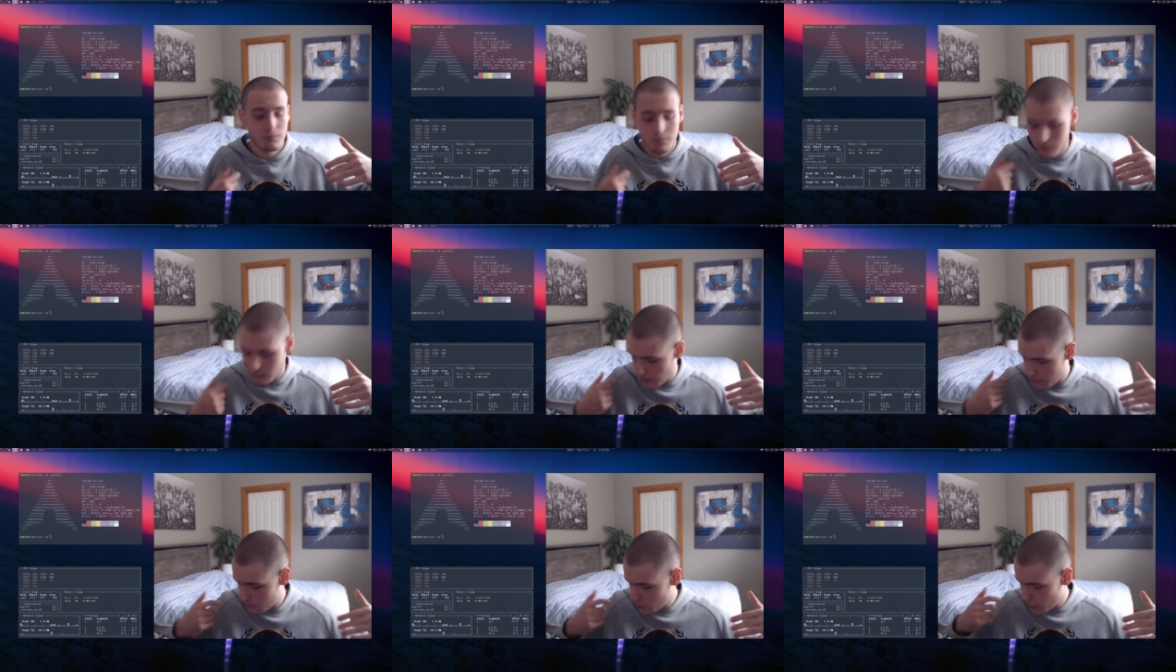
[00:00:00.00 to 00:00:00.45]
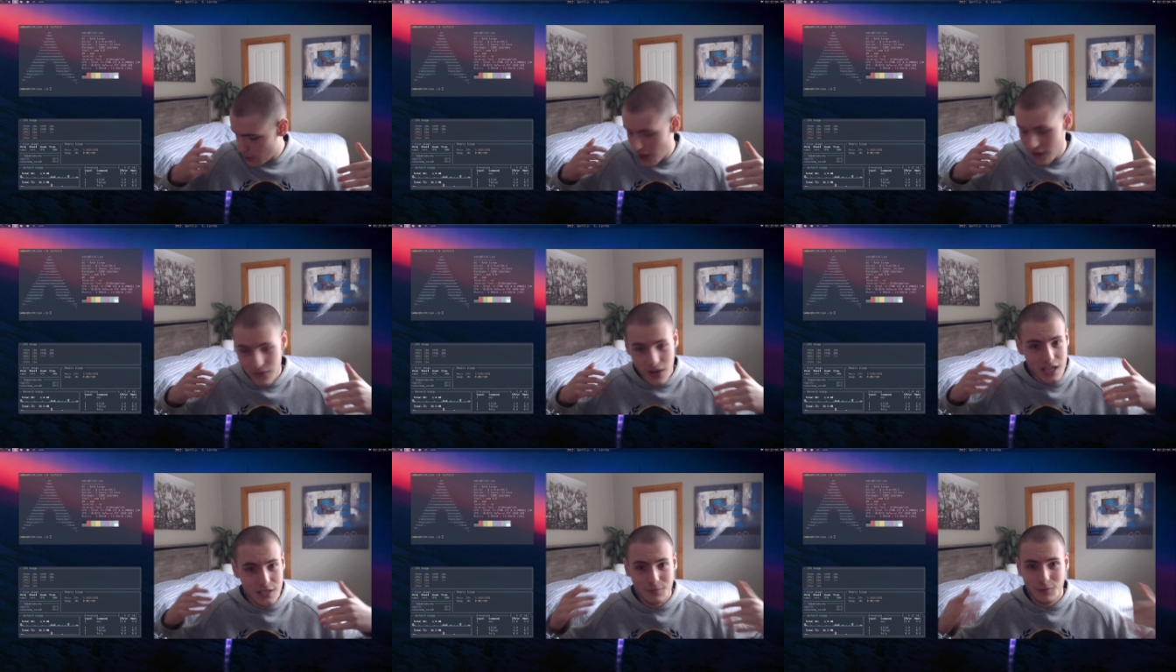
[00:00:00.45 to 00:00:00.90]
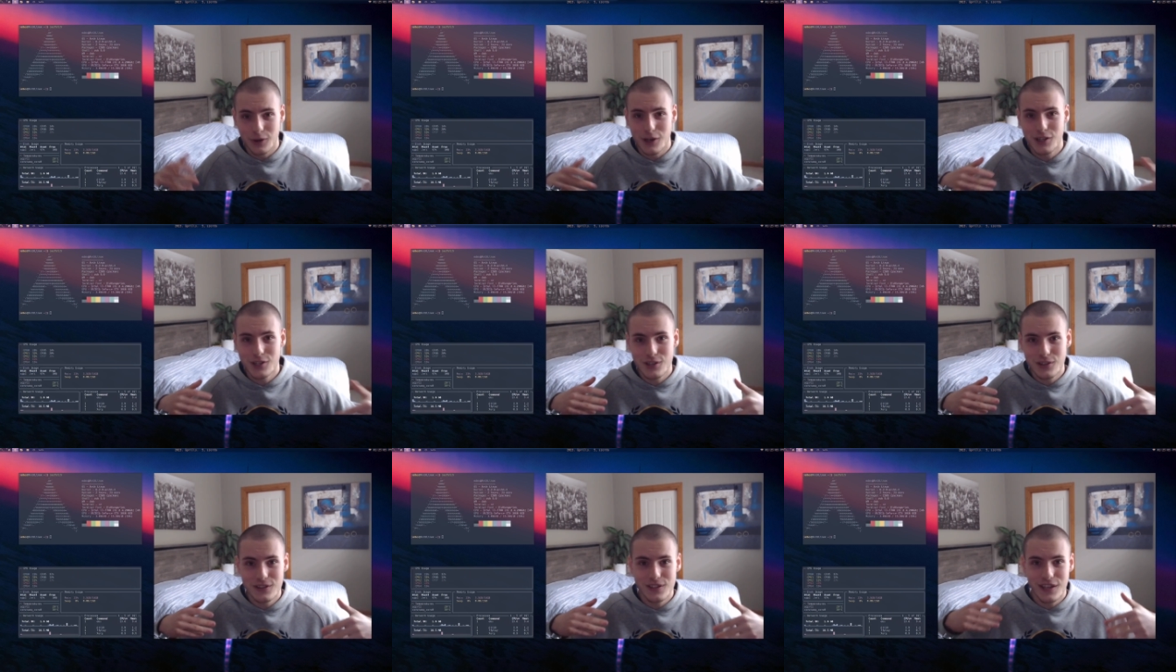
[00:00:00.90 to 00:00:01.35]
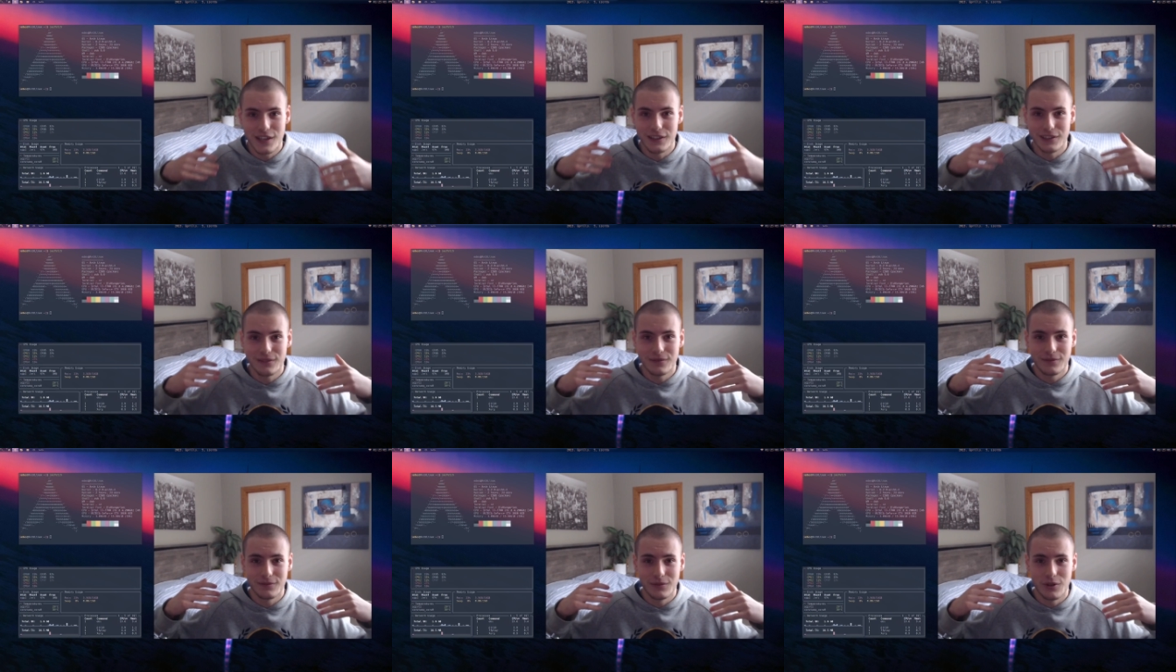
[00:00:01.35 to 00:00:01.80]
if you want to have aspirations
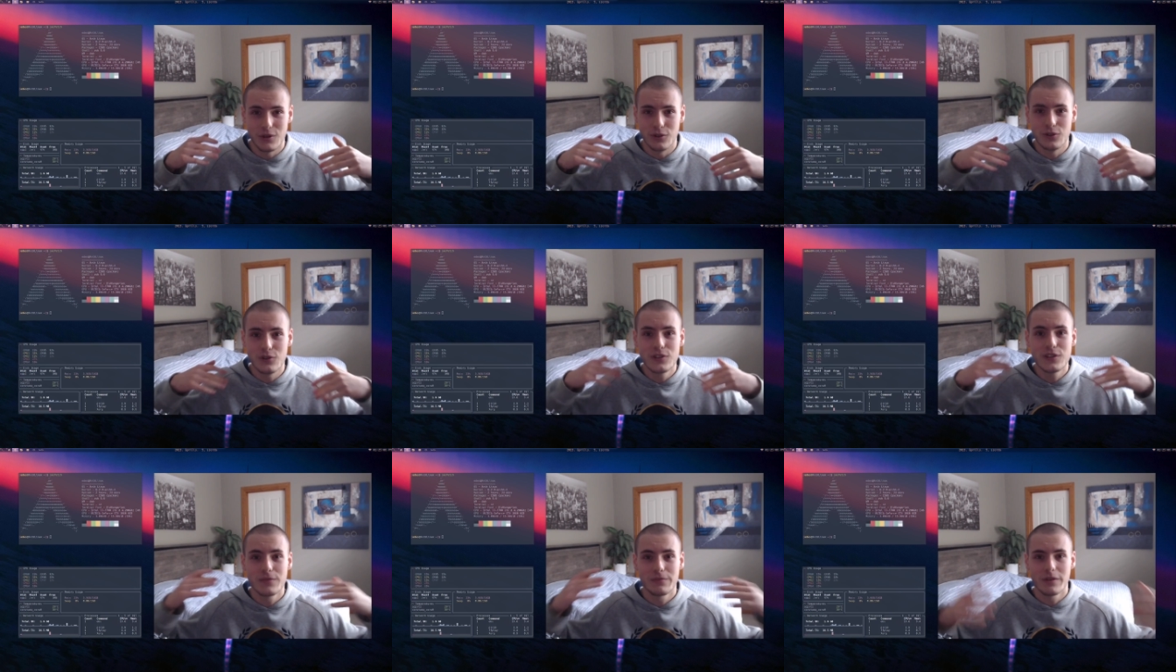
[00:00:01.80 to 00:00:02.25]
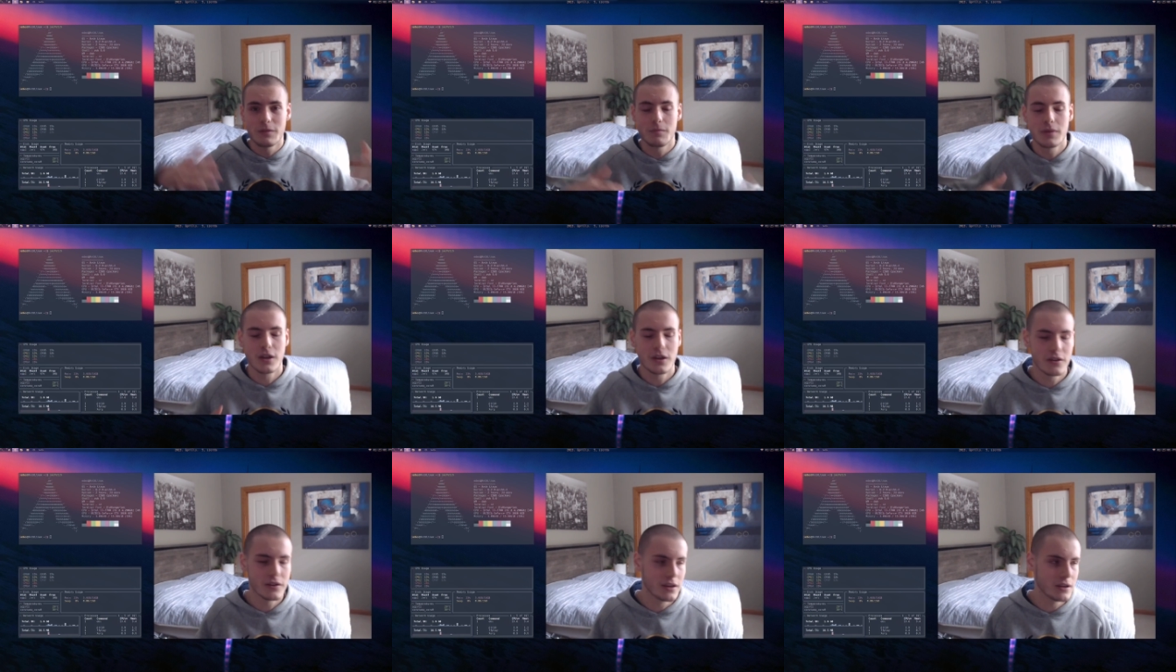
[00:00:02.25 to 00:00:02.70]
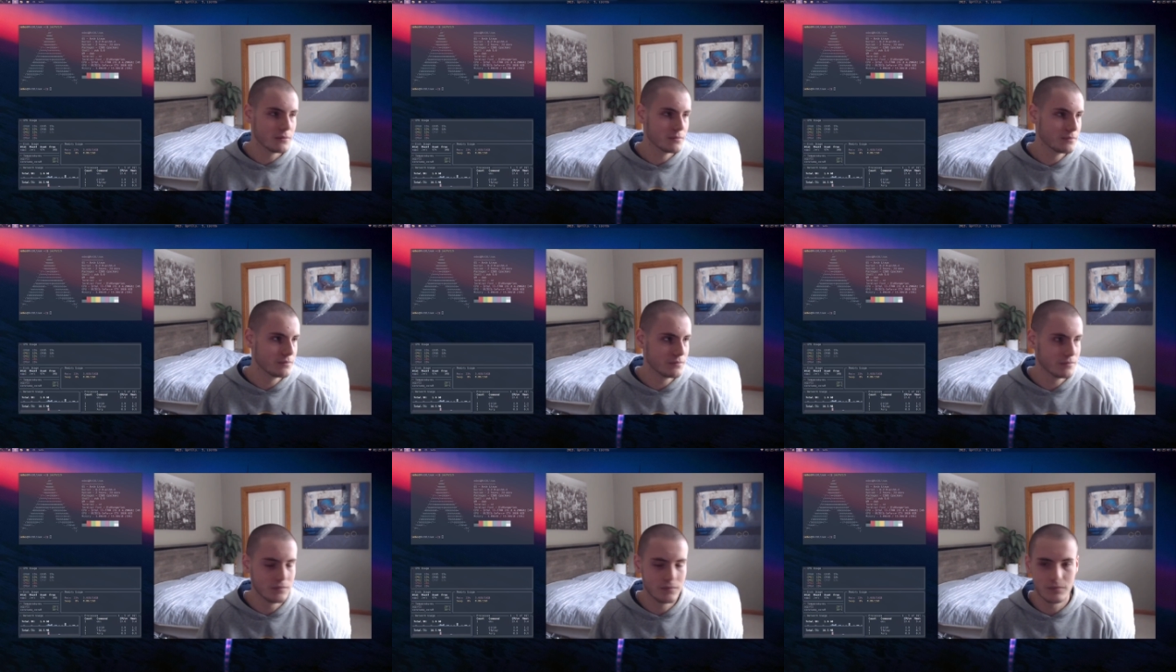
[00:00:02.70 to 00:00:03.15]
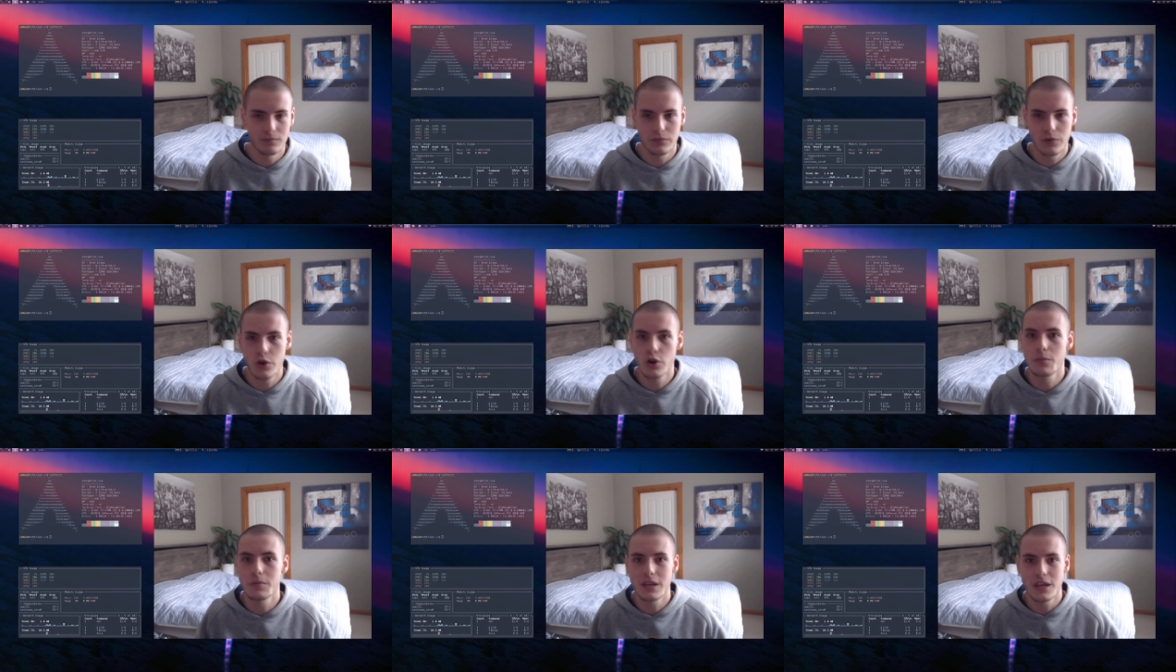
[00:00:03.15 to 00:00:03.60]
and you know do something bigger, then you
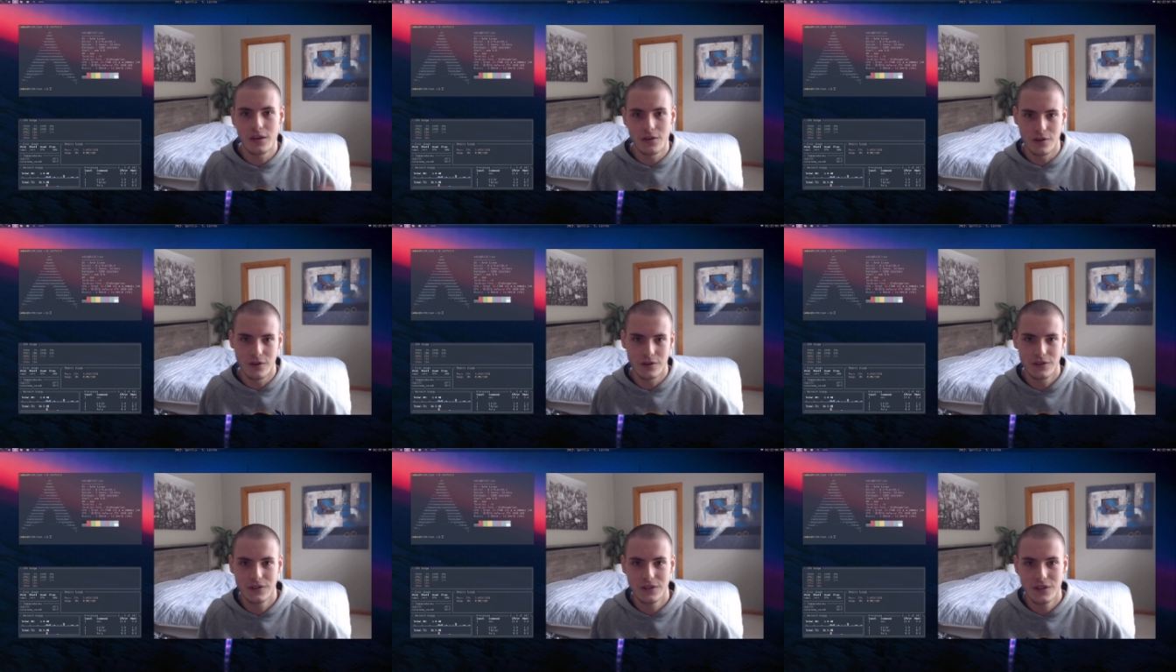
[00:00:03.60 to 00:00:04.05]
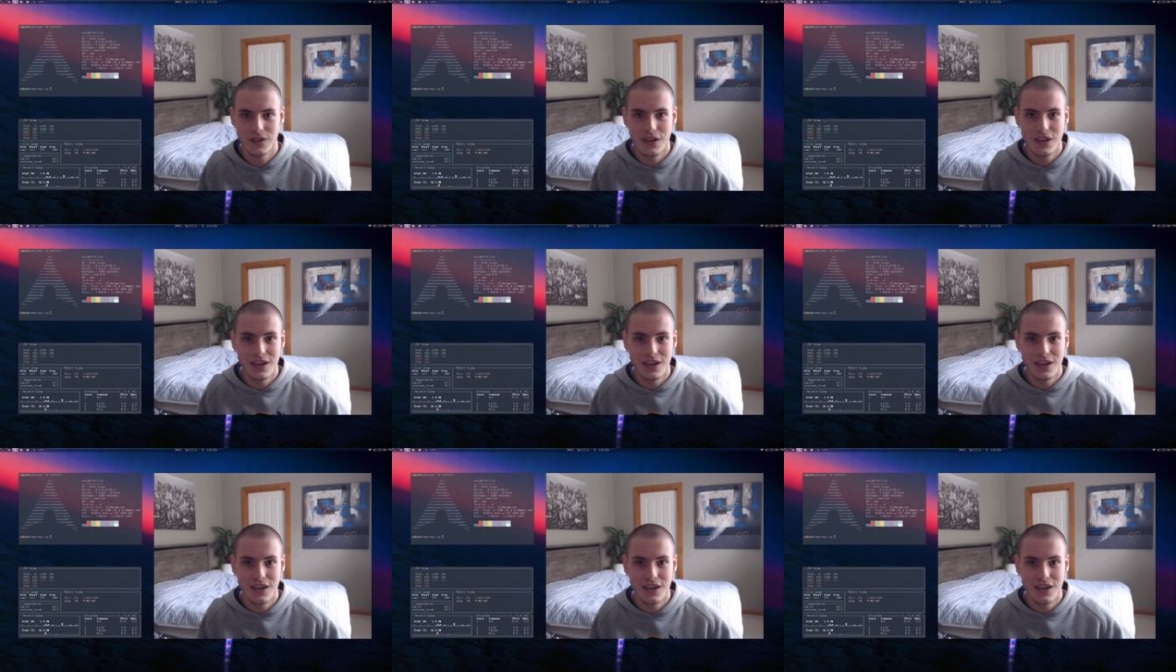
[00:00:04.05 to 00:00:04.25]
got to be curious.